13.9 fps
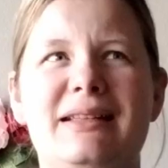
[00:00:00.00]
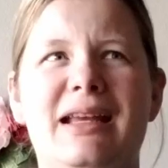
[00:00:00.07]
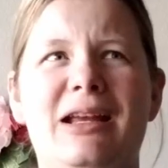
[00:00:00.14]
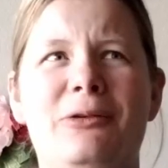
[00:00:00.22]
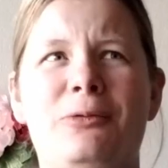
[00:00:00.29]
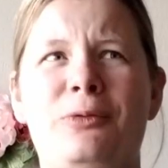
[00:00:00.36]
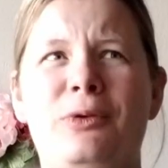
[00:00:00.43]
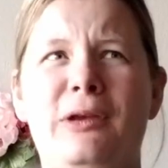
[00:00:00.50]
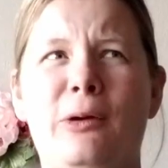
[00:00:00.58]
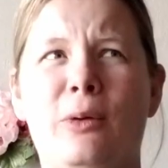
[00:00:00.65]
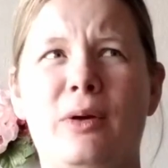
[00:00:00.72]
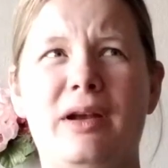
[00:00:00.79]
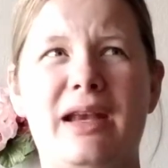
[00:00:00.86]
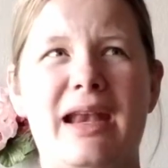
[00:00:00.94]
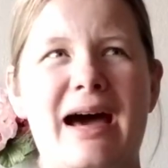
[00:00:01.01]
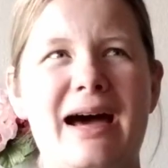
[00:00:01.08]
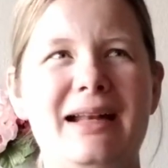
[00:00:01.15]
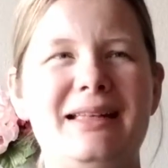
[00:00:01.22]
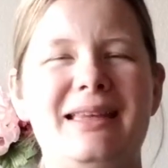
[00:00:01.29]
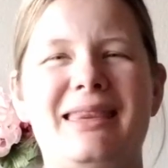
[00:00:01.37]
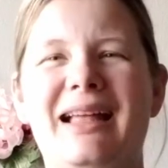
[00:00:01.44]
if you're
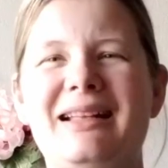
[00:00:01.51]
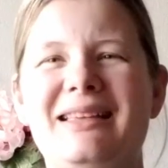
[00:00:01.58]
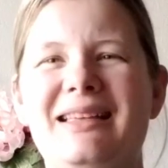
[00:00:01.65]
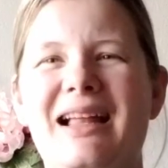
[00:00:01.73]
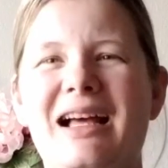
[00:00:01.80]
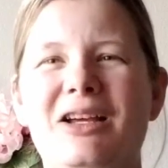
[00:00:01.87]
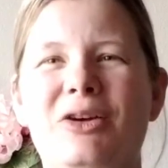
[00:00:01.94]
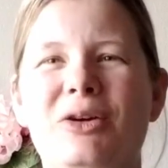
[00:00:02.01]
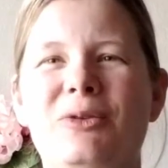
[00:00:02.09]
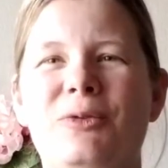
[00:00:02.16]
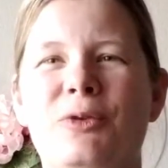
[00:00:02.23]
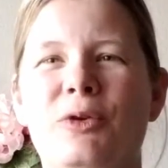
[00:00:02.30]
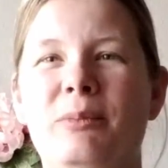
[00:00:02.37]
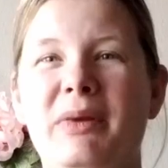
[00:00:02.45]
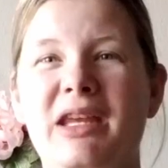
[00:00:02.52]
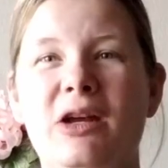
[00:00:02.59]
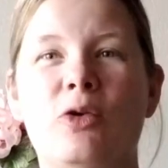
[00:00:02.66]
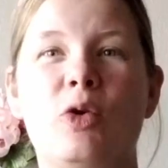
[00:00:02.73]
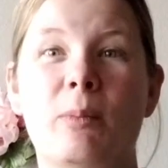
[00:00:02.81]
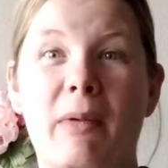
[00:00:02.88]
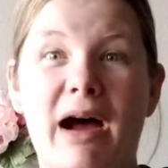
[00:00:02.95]
not, that's not good for me
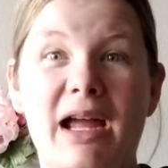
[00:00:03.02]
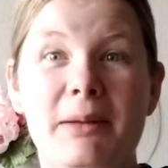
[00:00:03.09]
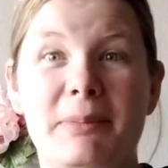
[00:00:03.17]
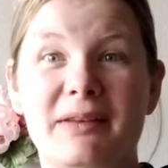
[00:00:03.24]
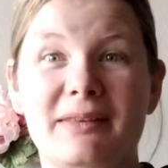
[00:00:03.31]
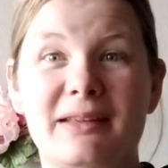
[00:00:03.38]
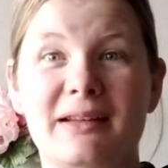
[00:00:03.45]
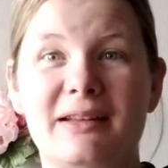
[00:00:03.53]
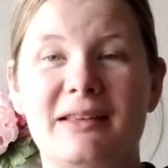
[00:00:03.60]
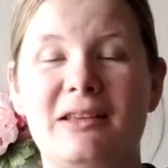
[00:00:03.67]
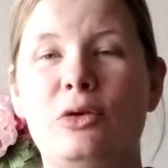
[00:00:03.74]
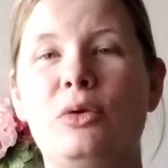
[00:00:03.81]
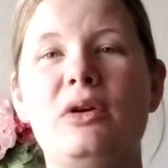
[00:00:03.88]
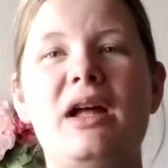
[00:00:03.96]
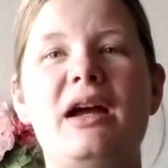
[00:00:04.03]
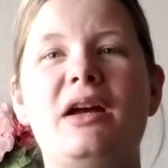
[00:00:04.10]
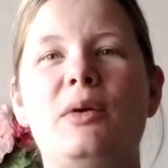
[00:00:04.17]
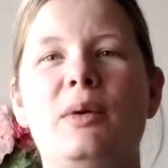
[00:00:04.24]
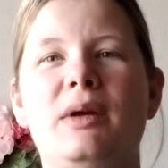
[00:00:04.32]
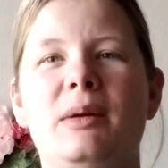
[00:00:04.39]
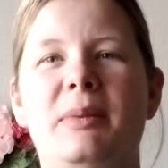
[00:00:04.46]
or my business. You're not
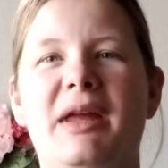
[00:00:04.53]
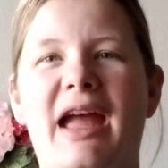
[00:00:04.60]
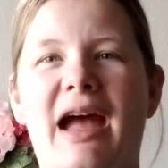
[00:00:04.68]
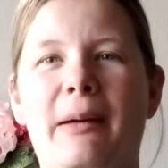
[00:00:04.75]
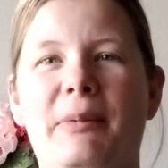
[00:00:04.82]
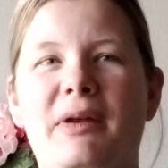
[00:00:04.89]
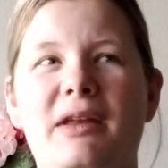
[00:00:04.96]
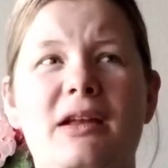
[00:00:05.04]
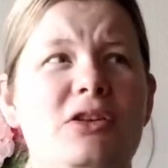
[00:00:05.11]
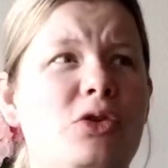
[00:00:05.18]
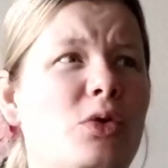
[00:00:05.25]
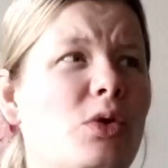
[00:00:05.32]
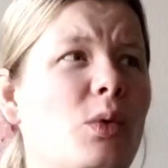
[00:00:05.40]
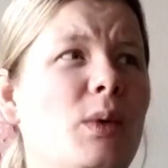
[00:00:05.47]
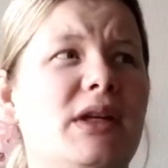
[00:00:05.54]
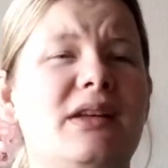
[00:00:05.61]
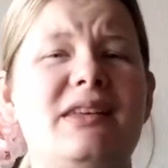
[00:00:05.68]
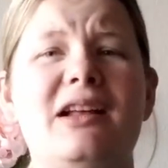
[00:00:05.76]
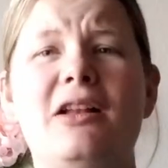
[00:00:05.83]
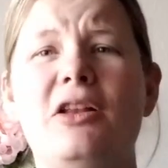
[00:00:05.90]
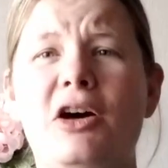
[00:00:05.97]
going to be happy, and you're going to
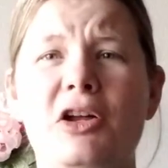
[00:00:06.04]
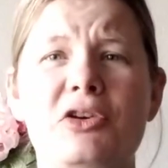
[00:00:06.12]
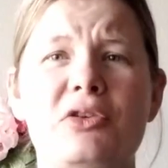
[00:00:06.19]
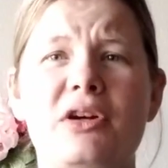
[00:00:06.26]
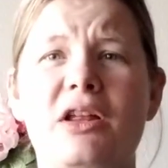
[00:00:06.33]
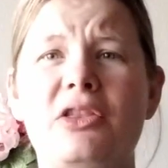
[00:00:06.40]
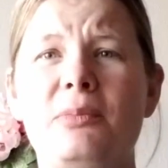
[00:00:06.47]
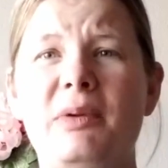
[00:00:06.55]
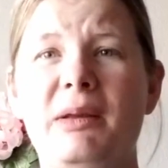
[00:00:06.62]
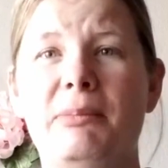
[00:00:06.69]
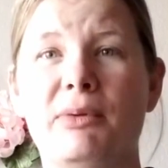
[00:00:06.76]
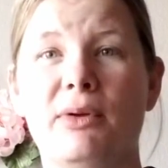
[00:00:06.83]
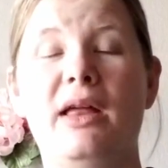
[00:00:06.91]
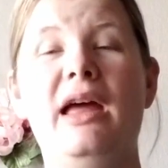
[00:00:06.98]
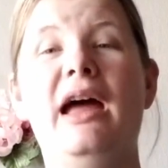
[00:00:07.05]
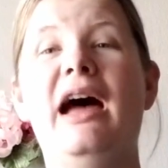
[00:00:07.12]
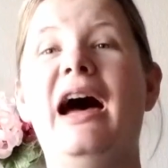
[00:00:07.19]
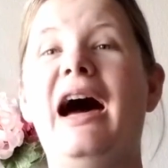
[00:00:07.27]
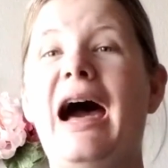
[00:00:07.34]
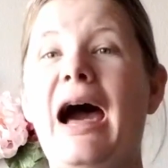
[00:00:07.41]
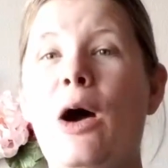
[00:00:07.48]
tell 100 other people
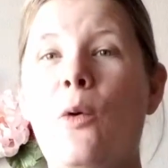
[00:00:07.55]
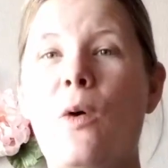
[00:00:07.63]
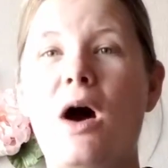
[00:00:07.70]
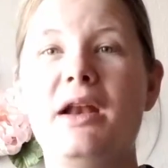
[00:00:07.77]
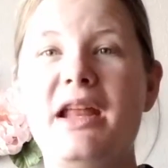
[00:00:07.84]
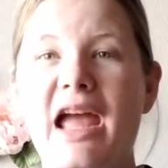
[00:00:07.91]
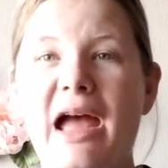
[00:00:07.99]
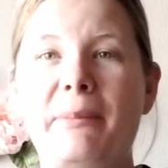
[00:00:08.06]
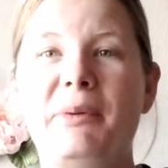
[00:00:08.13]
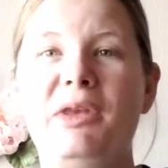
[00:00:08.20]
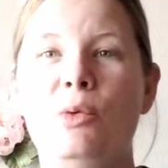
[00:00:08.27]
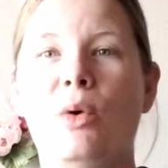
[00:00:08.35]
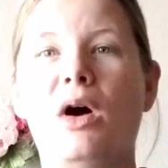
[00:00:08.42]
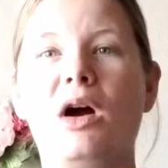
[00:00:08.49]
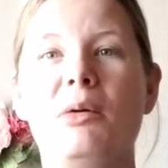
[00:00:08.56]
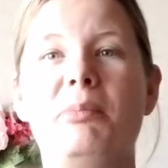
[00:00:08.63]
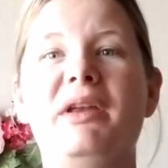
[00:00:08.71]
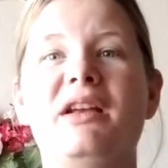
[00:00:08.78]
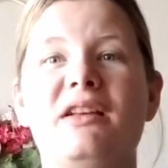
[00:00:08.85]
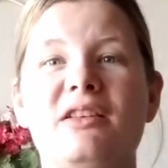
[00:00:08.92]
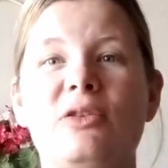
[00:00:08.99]
how unhappy you are
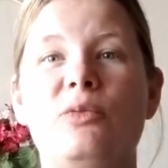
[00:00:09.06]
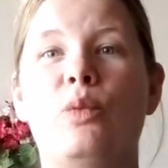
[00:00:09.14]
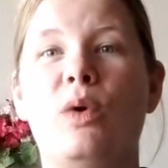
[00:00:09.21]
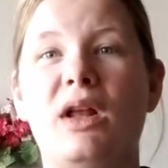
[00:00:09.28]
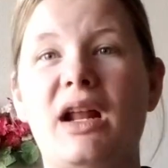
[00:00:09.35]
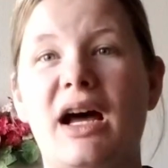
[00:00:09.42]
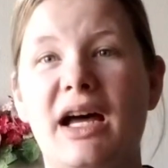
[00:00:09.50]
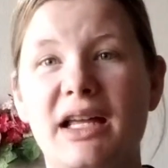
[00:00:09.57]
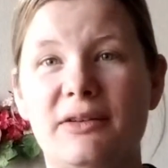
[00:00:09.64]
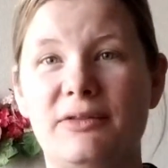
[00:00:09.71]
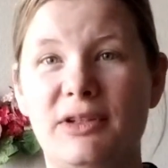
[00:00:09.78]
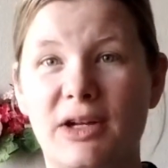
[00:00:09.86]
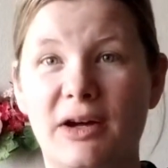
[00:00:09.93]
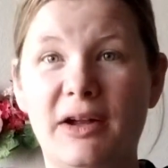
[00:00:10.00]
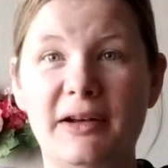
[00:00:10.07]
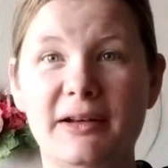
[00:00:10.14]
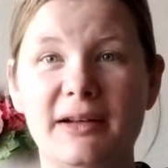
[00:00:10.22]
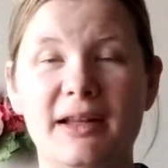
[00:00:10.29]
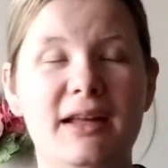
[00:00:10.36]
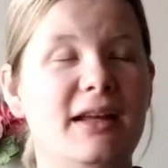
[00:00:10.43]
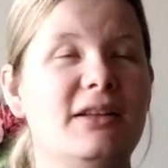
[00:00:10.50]
because of what I have done.
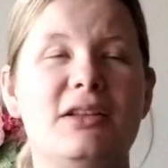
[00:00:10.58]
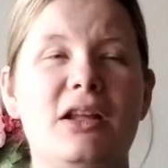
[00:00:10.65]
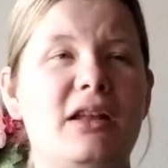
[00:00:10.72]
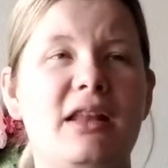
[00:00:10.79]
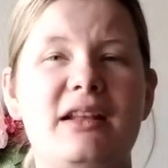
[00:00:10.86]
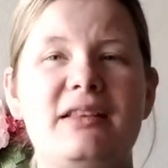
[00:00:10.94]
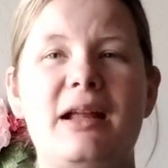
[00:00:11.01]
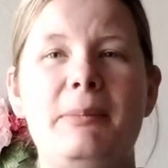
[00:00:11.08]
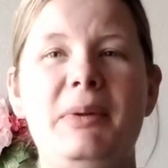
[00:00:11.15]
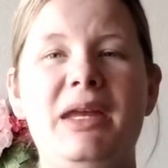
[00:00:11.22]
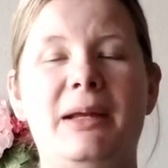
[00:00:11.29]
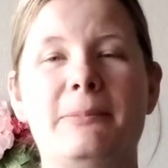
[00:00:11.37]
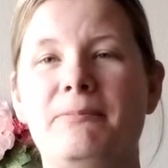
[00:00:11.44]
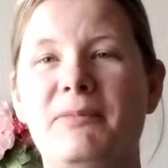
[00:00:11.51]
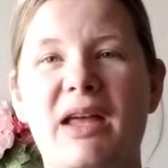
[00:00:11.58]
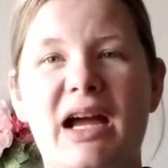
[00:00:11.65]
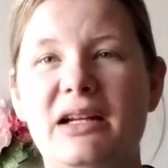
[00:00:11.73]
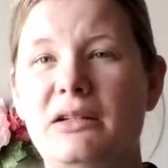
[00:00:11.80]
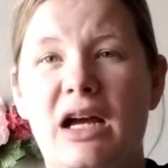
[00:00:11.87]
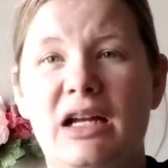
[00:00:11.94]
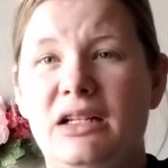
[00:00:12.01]
That's not me.
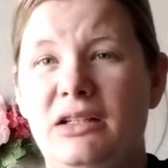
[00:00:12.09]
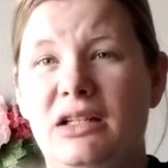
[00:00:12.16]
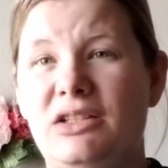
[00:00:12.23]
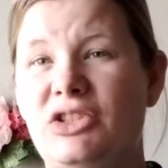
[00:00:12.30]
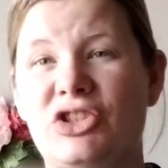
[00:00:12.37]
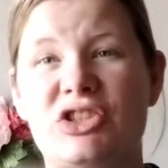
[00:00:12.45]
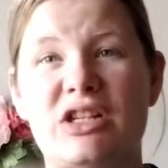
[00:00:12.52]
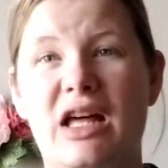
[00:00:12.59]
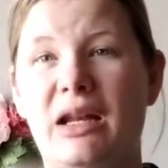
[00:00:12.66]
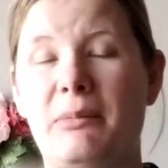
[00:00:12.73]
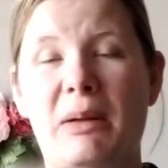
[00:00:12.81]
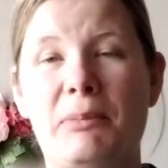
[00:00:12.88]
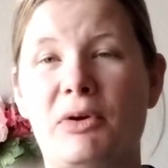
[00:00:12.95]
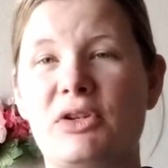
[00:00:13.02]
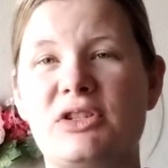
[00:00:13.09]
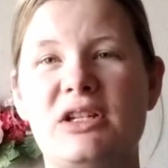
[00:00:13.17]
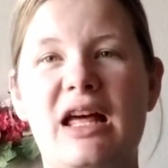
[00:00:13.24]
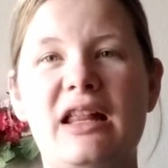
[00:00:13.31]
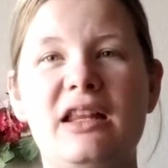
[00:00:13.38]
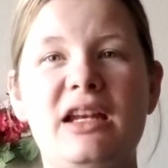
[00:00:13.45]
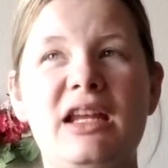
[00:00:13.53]
It's just not in my
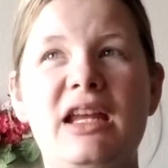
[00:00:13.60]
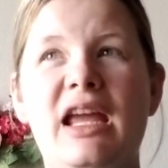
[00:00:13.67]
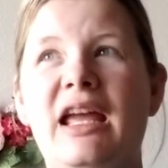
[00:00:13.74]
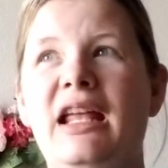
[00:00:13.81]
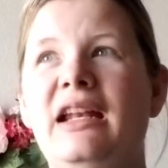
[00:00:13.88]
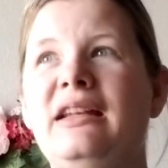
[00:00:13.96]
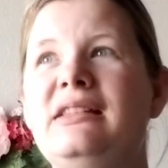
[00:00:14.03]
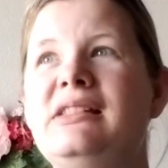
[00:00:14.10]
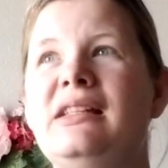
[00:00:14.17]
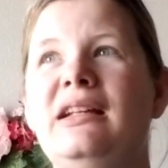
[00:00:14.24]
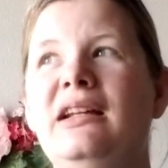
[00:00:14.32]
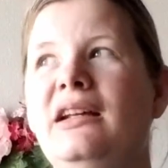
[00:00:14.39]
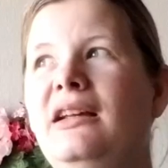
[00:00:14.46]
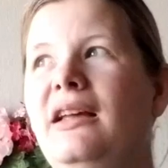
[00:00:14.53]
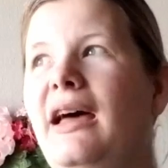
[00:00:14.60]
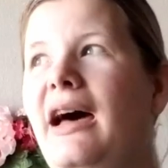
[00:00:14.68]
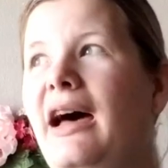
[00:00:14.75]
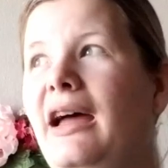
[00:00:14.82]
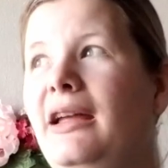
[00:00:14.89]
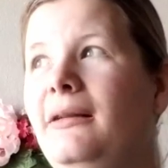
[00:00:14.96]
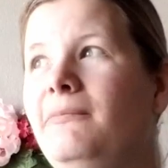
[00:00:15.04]
personality, and
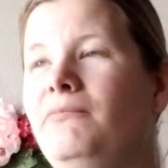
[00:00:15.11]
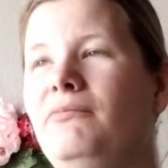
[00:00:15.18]
I